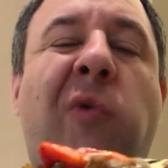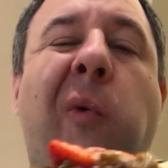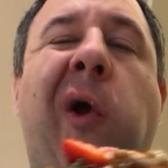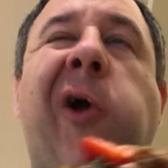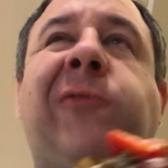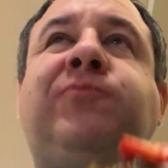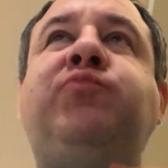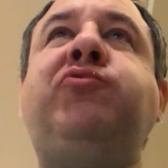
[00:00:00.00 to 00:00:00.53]

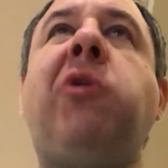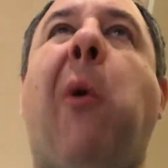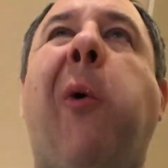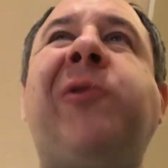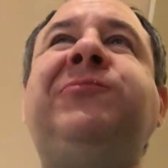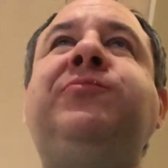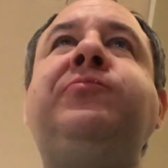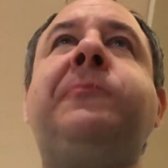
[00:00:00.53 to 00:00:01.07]
Okay.
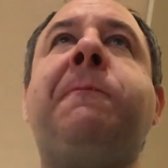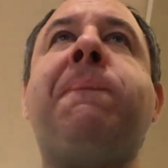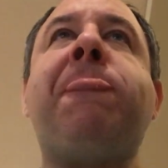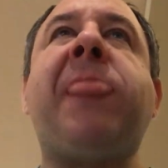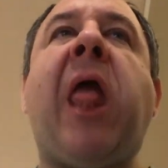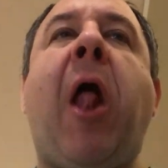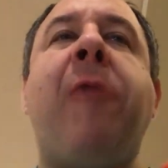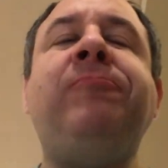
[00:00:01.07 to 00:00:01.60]

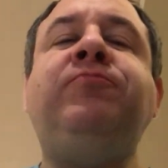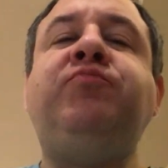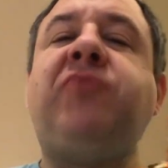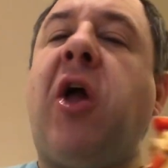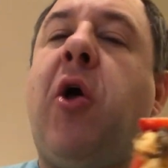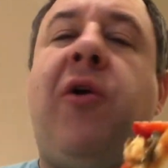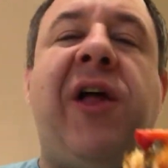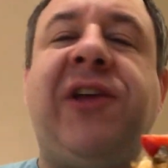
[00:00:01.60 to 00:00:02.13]

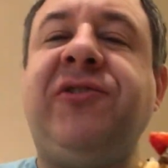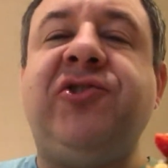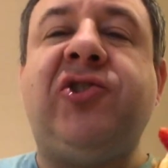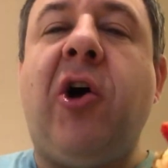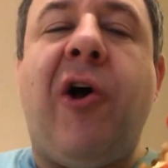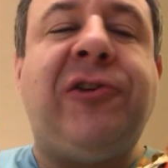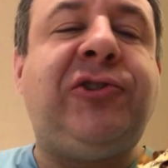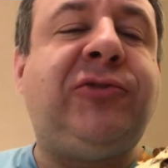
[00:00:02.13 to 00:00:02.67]
I don't like the
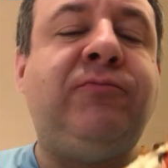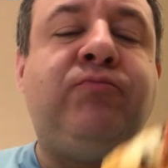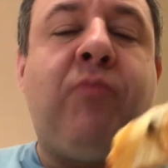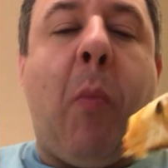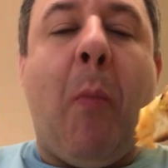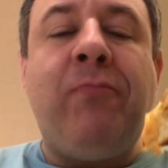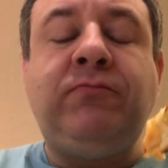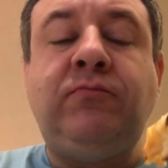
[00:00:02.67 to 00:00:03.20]
sauce.
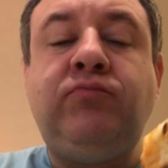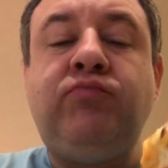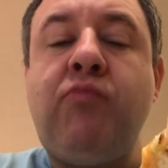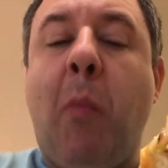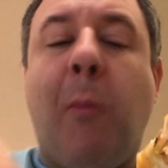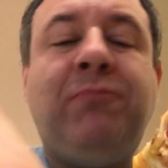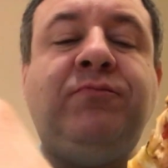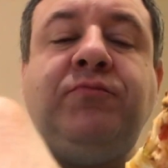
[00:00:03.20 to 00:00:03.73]

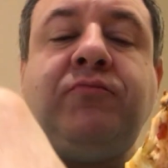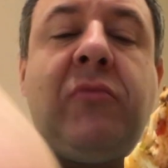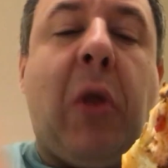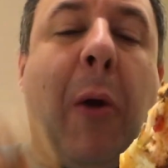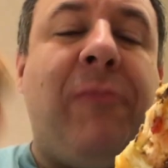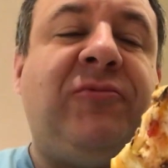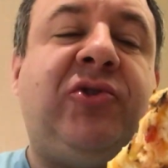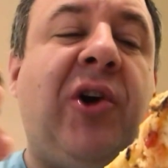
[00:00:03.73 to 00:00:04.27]

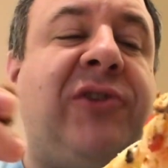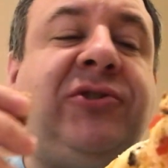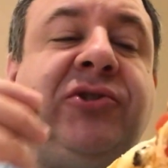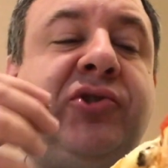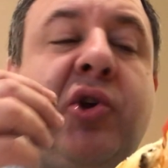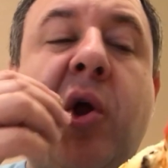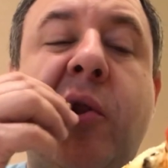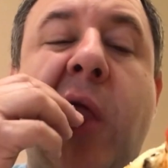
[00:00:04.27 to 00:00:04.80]
Sauce
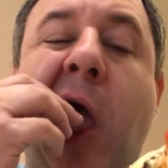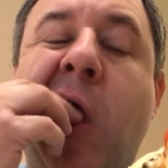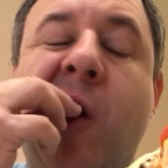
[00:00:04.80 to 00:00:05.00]
isn't good.